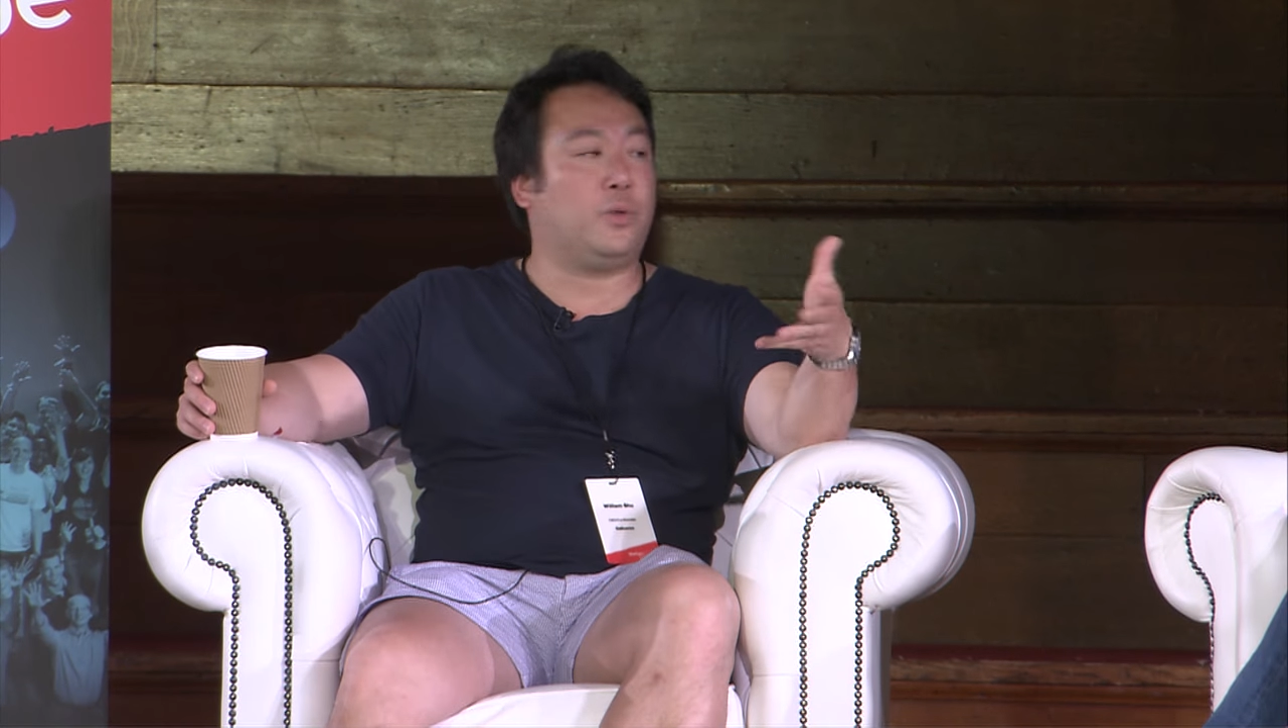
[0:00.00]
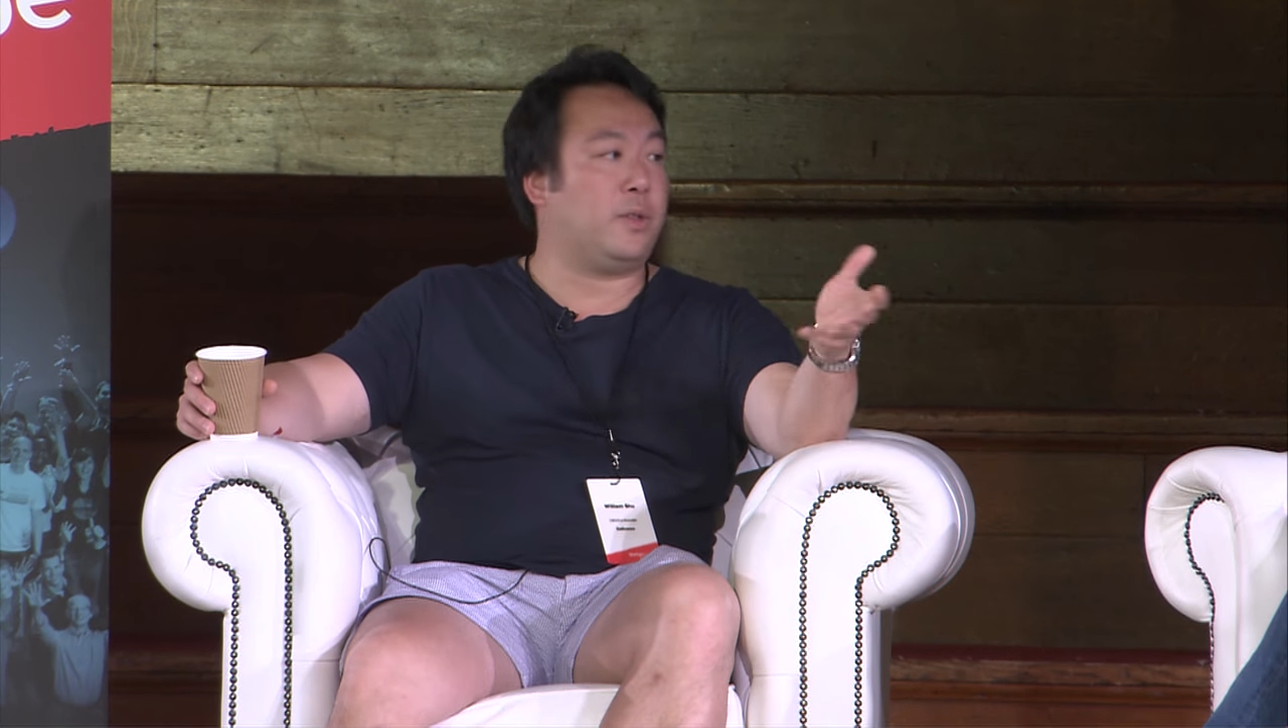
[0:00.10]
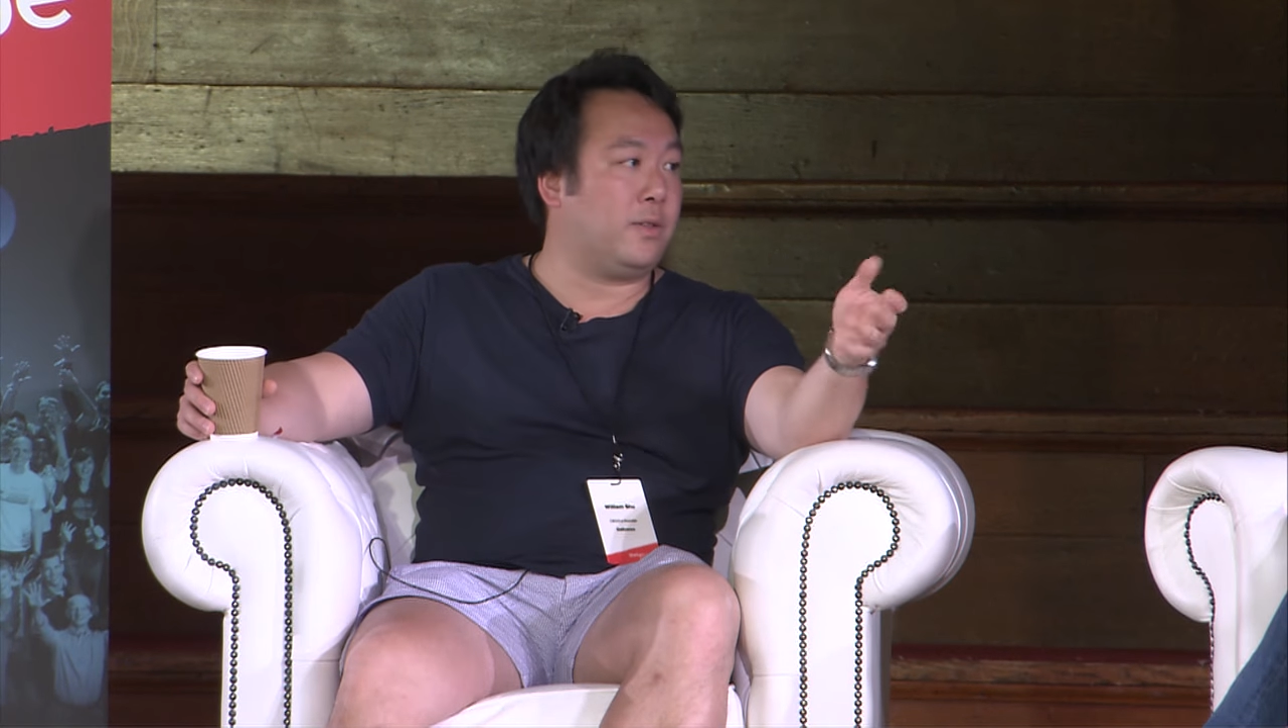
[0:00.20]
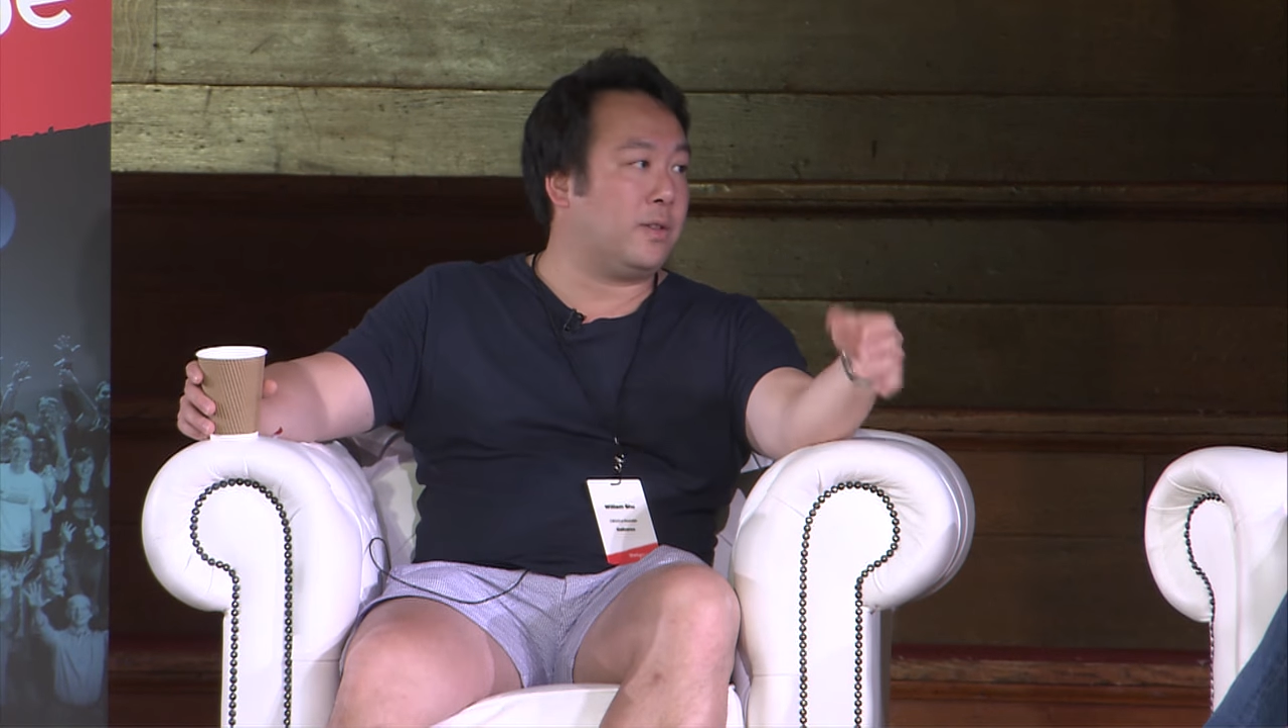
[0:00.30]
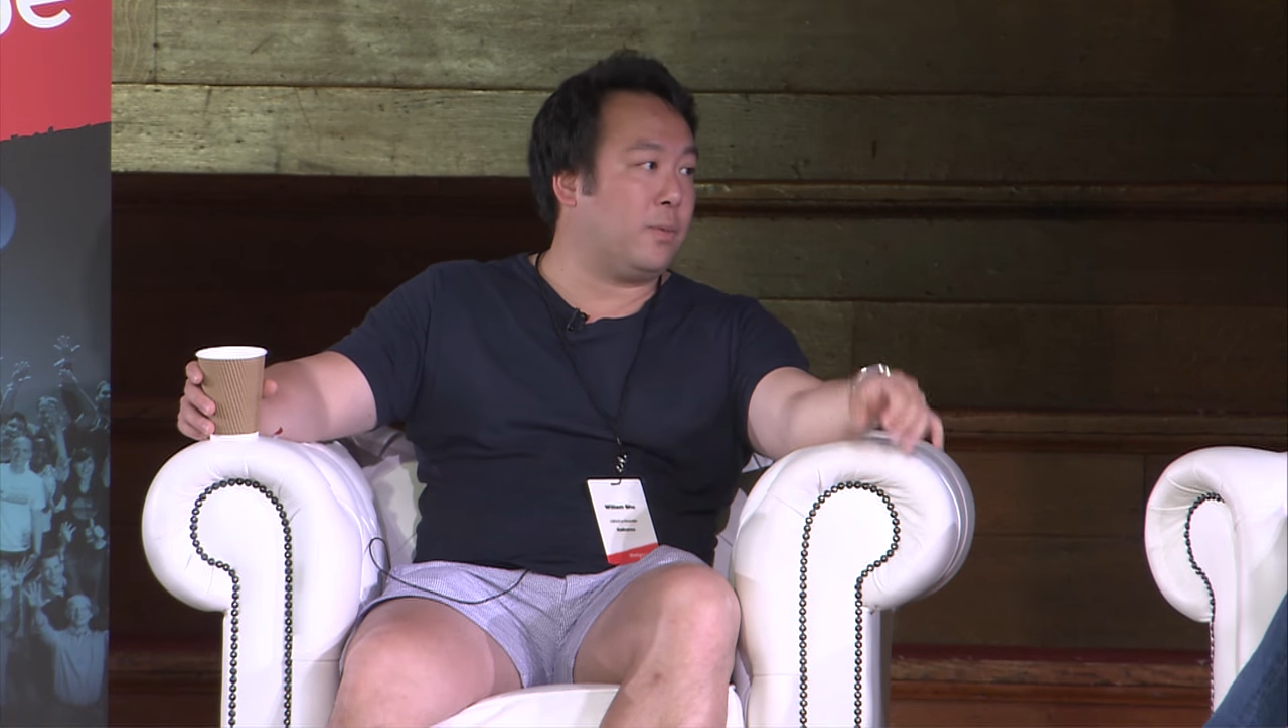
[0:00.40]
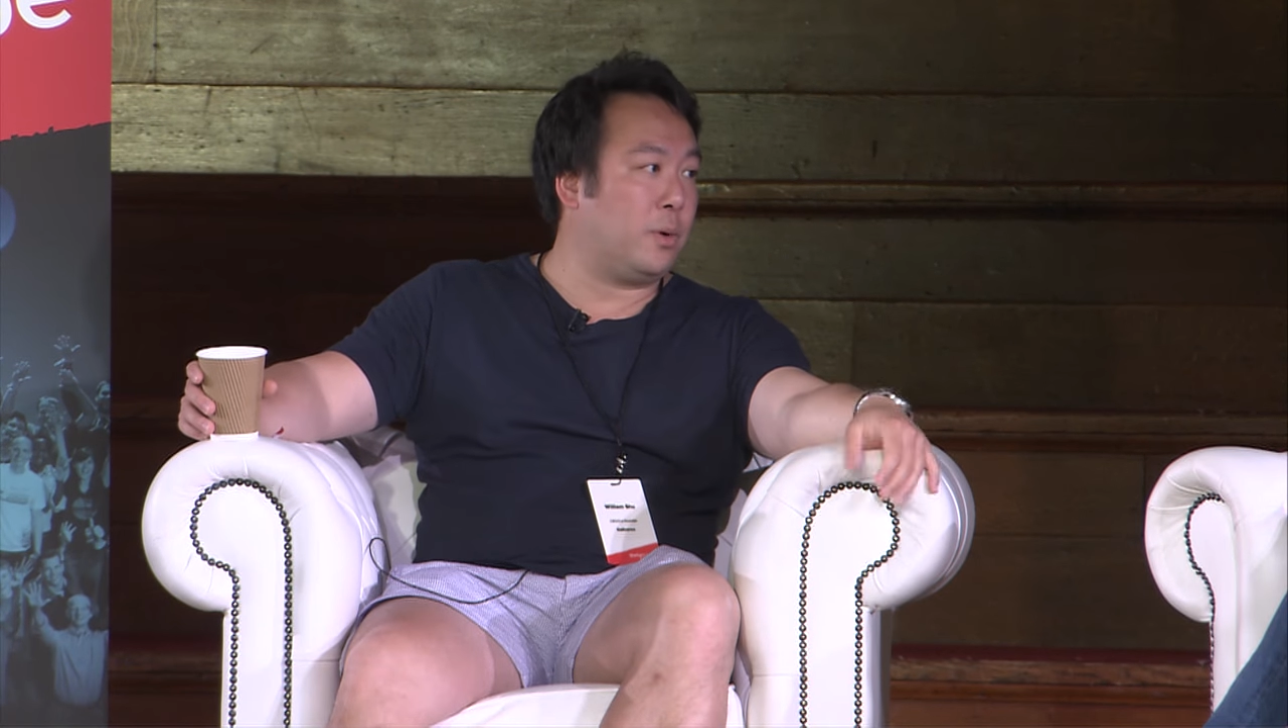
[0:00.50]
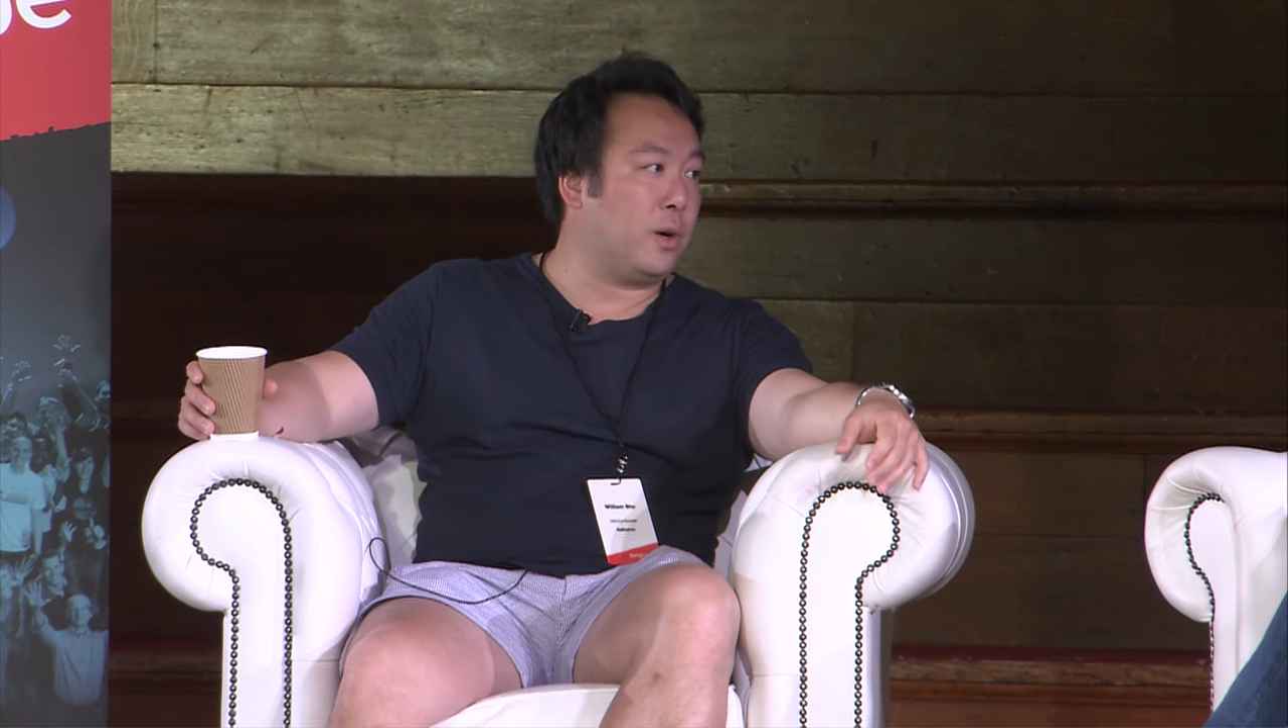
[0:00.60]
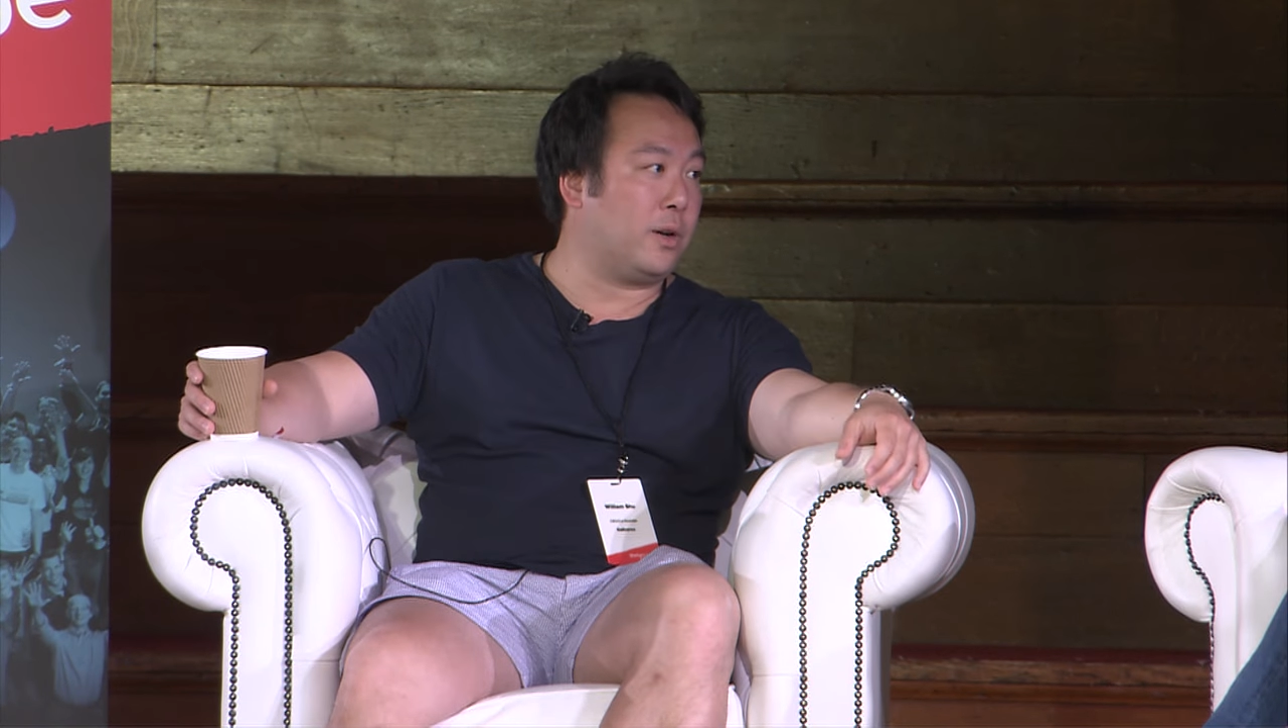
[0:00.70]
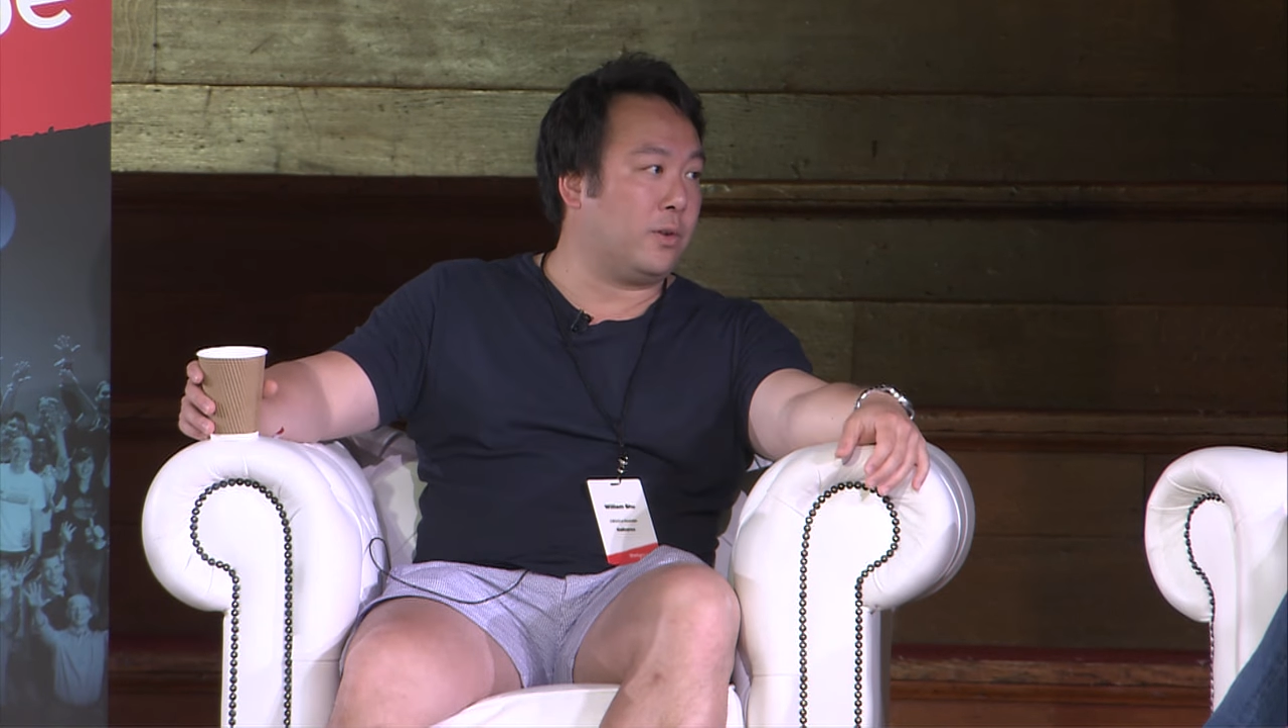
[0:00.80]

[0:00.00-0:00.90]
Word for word: things that we wanted